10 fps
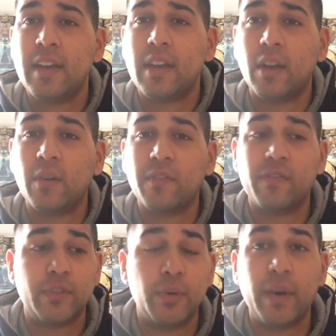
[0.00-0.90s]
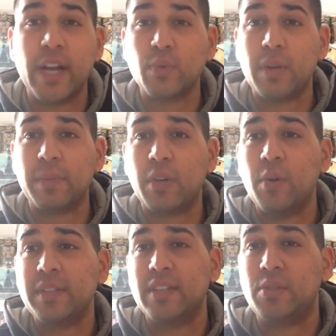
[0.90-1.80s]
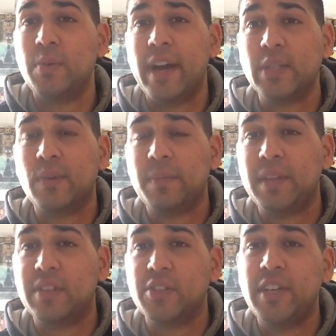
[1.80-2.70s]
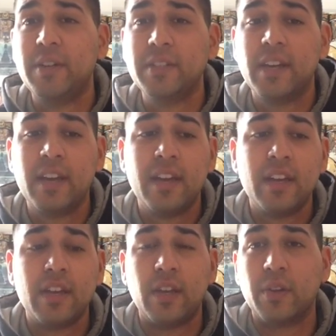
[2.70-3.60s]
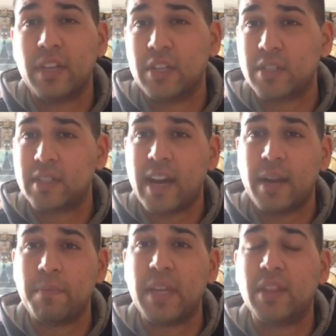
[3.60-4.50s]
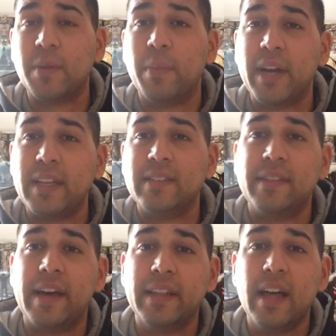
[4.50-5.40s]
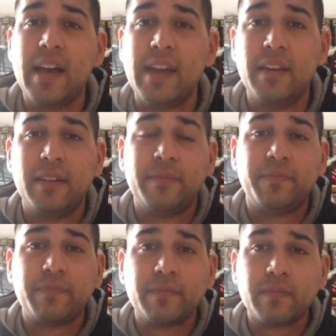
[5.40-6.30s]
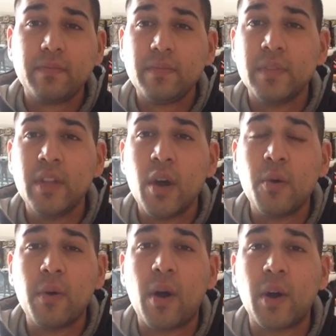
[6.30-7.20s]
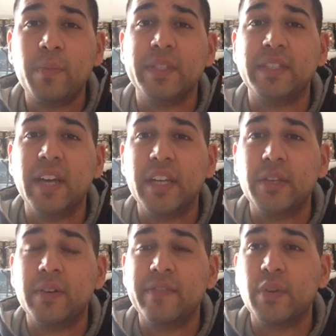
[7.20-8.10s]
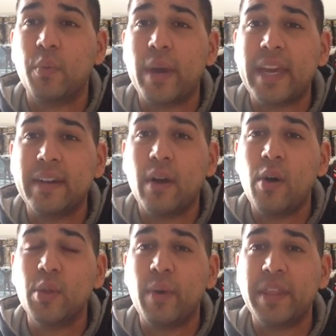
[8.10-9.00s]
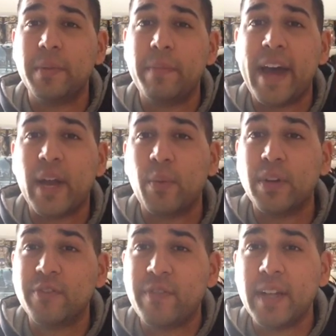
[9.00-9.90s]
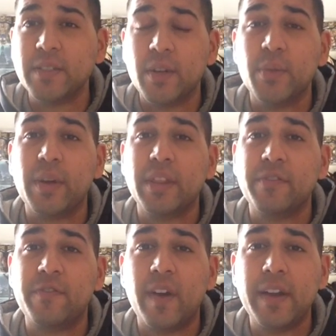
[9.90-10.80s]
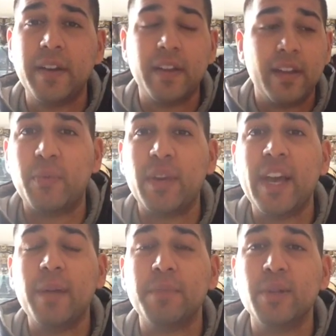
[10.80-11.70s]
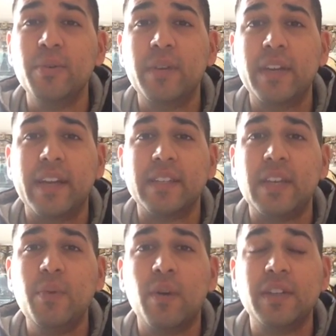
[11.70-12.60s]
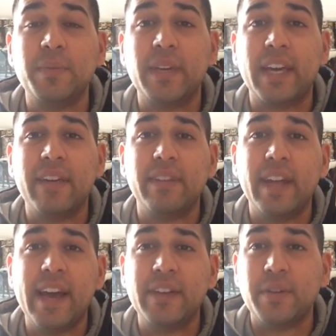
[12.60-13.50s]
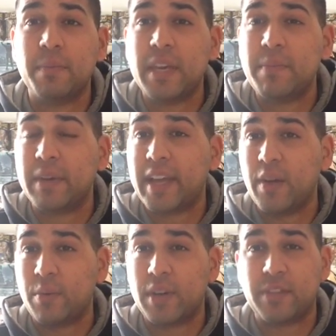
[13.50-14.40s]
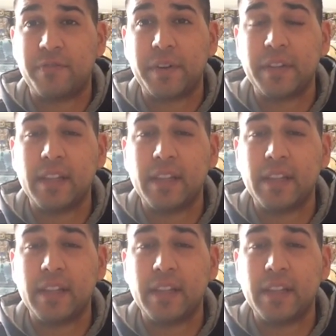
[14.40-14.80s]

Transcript: You know, 2 guys want to meet Goldust, 2 guys want to meet the Shield. You know, they just kind of meet their buddies in that line. No harm is done. You don't have to wait all the way in the back where your friend's all the way in the front. We helped Luke because he wanted to meet Kevin Nash, and me and Miguel were at the front of the